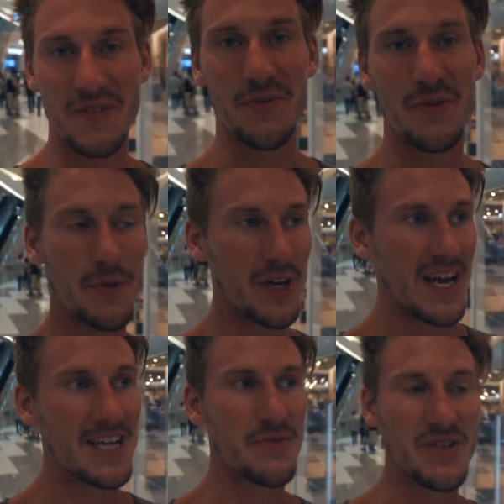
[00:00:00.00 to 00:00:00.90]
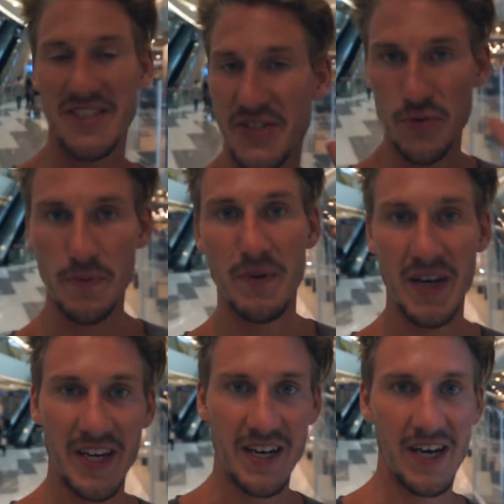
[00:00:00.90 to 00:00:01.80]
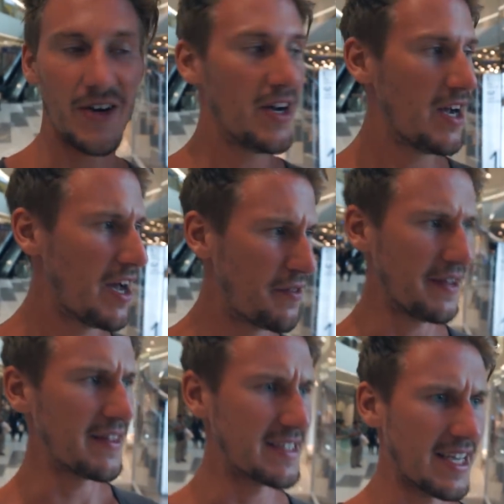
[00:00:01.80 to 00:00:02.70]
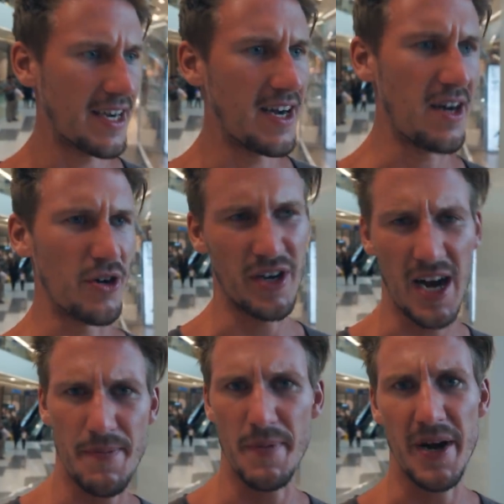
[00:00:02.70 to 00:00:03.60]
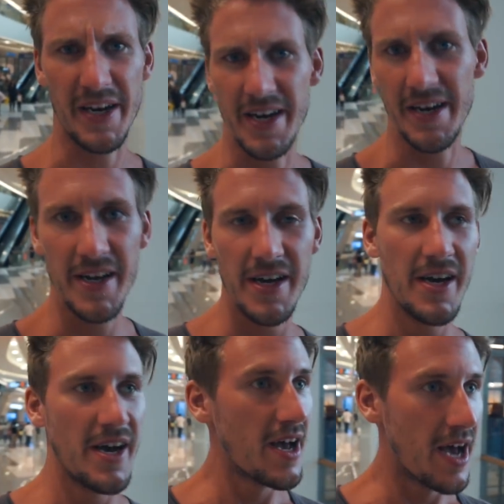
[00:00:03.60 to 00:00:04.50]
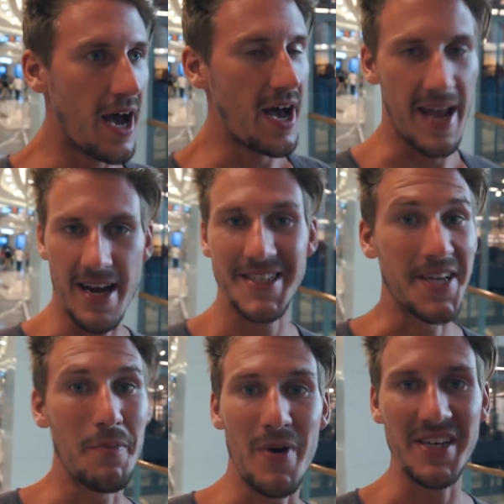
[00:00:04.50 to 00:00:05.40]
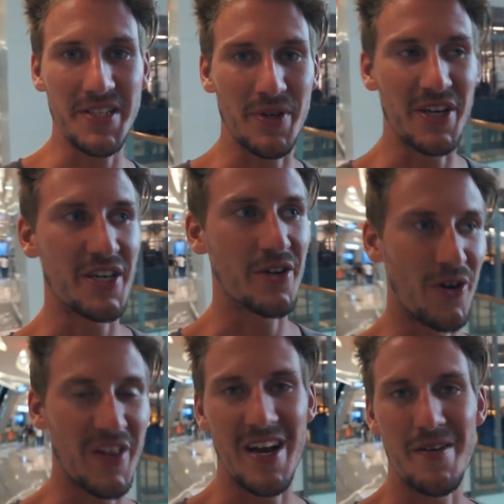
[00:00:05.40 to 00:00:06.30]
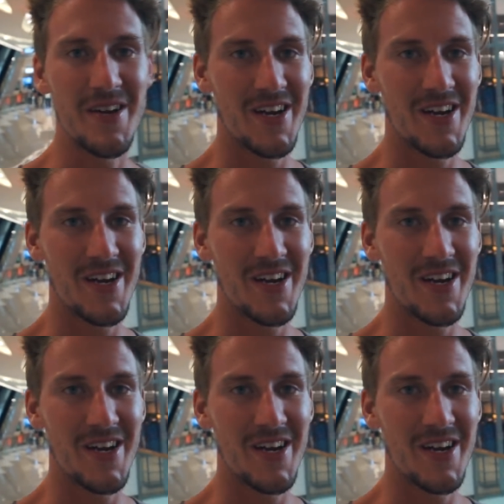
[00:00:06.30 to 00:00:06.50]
So we're going to head towards the supermarket now. I think there's like a hypermarket here somewhere, so we're going to go there.